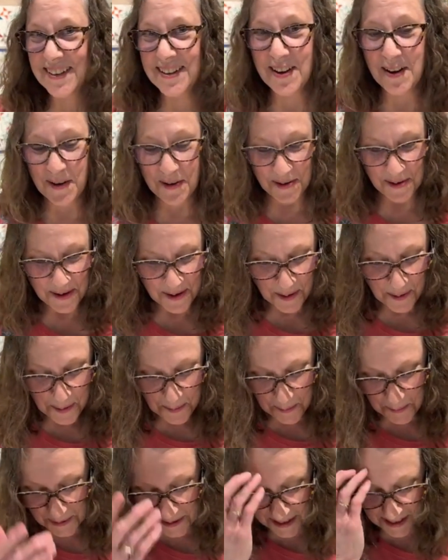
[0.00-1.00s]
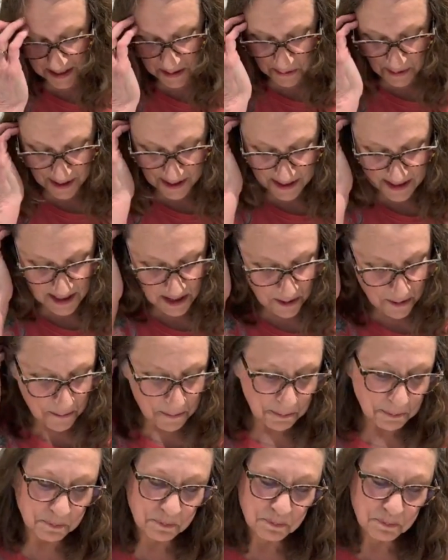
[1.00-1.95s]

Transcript: know. But anyway, so